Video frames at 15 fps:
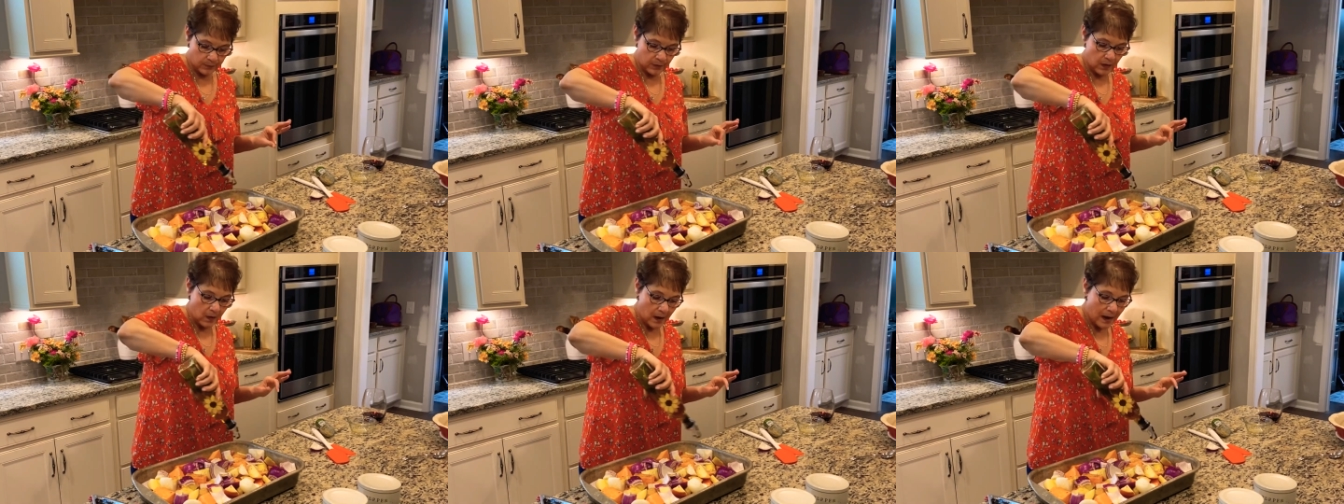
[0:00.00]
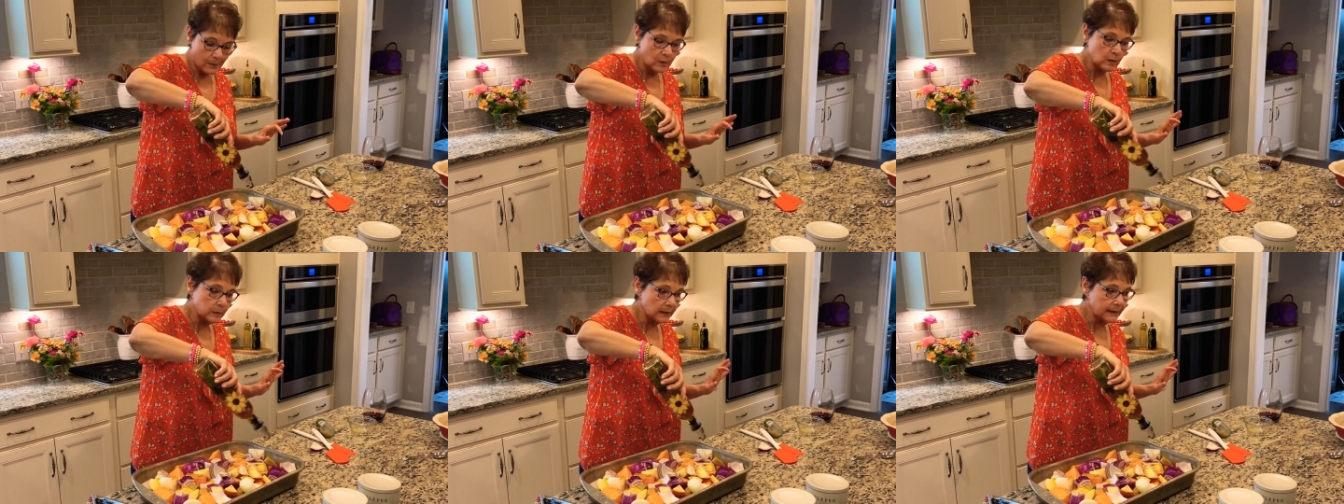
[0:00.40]

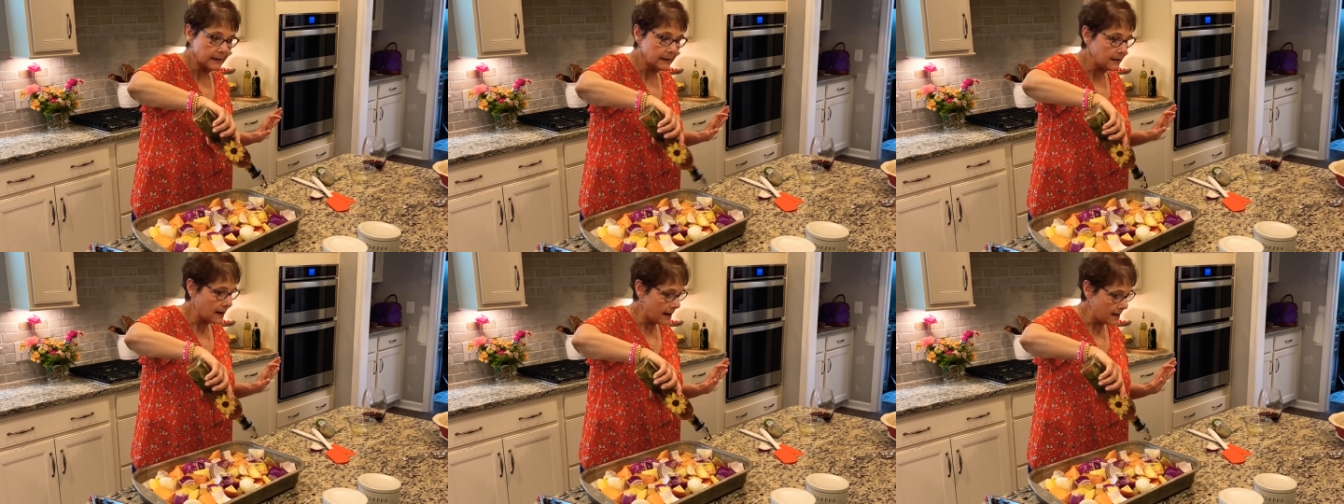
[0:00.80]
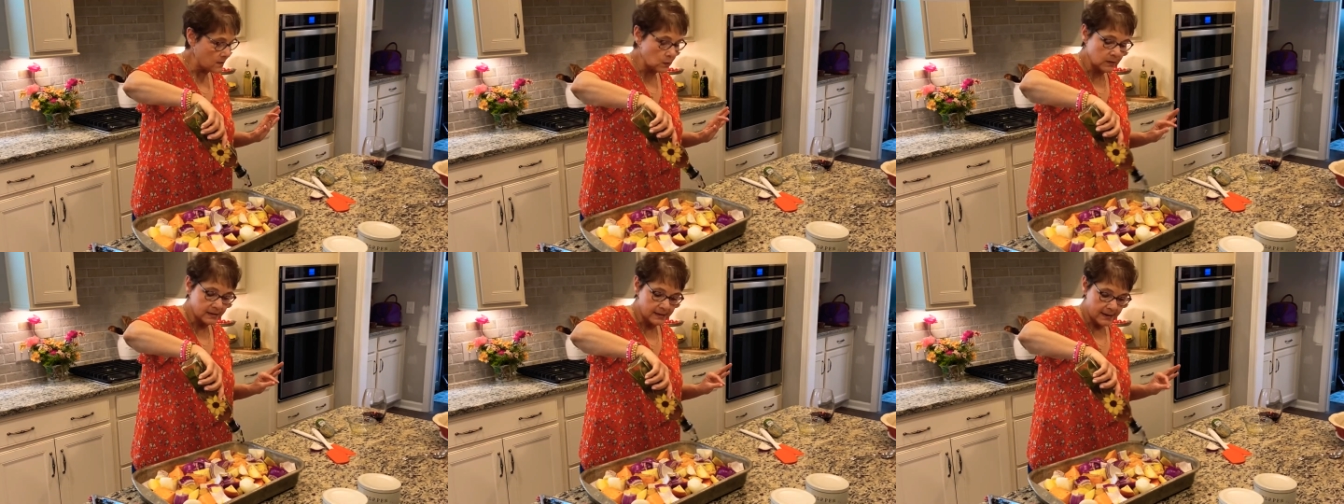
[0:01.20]
Probably, I
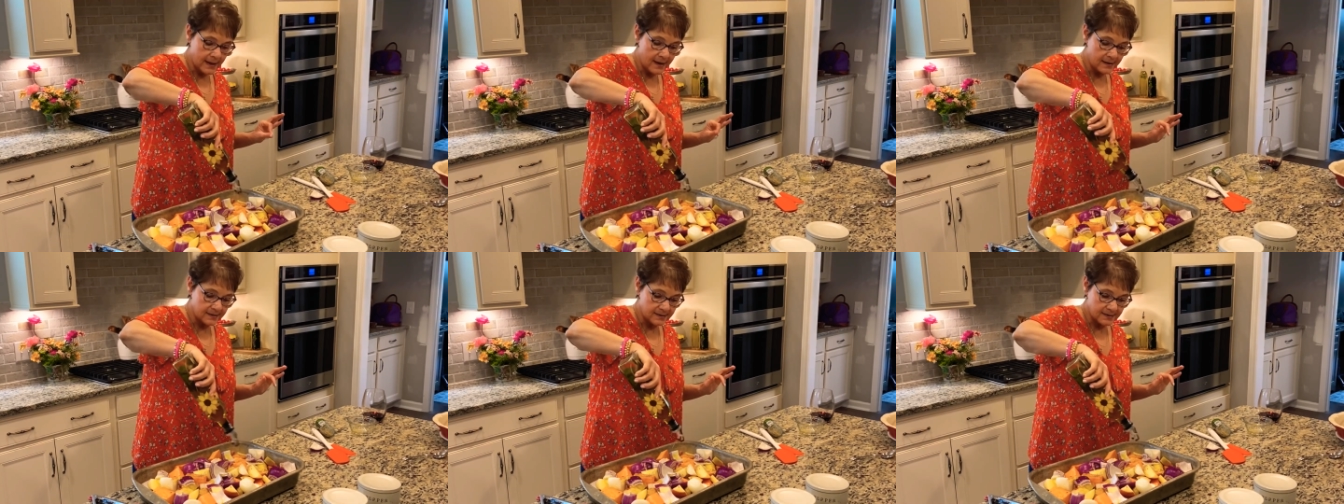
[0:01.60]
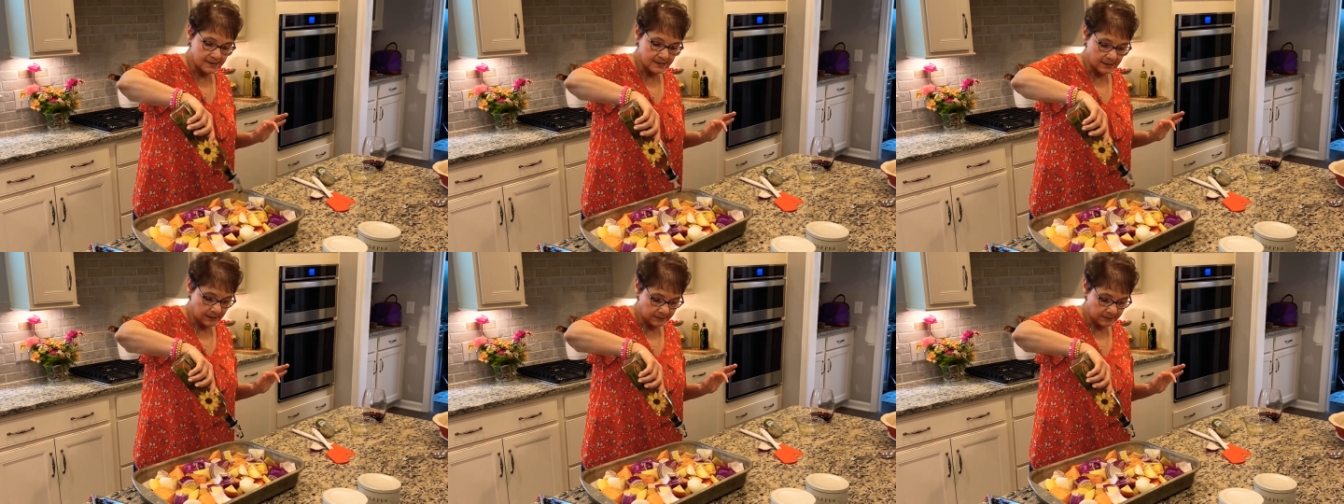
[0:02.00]
would guess,